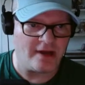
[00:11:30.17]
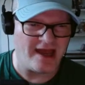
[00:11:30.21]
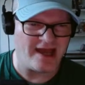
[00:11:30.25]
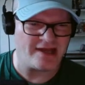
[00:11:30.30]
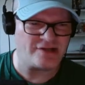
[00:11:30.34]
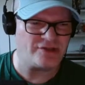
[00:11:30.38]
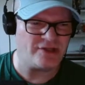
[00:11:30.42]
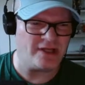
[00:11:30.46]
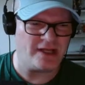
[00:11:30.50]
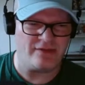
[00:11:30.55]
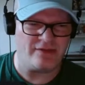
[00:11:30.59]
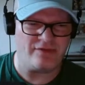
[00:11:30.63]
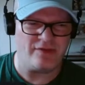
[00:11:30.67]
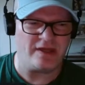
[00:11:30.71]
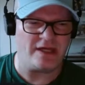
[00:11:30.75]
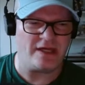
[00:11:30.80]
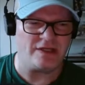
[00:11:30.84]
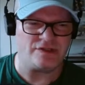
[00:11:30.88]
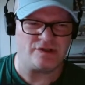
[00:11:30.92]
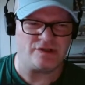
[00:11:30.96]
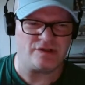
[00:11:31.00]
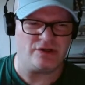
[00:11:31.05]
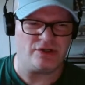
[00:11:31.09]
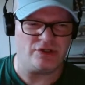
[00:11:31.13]
Actually, I think
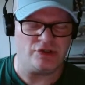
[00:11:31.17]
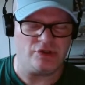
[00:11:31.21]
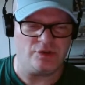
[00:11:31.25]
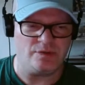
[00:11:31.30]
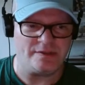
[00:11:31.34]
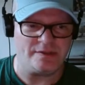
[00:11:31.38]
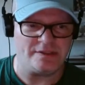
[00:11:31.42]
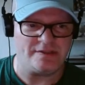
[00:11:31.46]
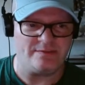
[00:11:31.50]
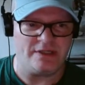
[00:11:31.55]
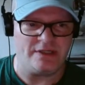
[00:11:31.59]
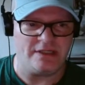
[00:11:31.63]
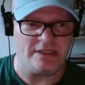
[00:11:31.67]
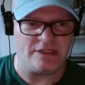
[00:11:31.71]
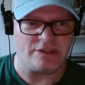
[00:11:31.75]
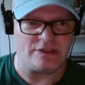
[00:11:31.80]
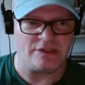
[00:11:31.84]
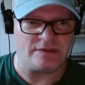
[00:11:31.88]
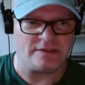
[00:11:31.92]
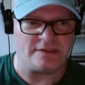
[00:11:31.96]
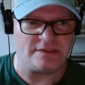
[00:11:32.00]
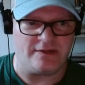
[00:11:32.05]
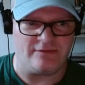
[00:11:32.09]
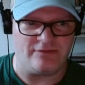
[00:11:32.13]
I started doing some
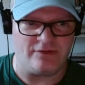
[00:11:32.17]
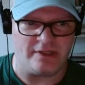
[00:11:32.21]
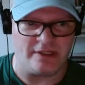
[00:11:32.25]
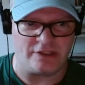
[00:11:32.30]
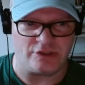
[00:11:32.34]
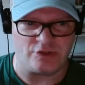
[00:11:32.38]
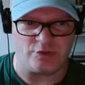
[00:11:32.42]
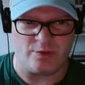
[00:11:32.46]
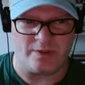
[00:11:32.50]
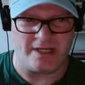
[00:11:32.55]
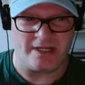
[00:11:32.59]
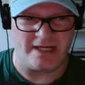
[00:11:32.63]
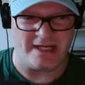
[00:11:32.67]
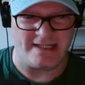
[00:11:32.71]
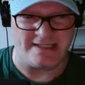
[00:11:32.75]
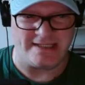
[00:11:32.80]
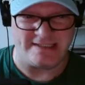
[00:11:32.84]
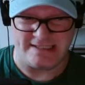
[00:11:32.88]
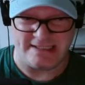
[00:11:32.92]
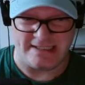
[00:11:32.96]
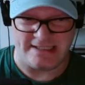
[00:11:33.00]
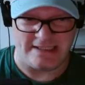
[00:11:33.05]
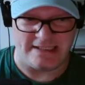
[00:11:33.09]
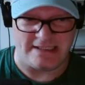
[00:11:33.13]
initial stuff in like
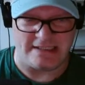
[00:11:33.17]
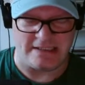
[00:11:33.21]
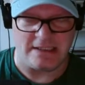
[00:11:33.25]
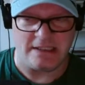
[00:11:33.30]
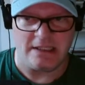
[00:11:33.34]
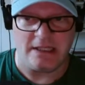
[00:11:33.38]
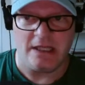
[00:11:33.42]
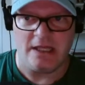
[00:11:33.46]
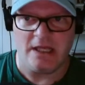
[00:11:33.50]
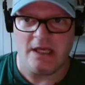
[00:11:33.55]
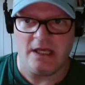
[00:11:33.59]
2019.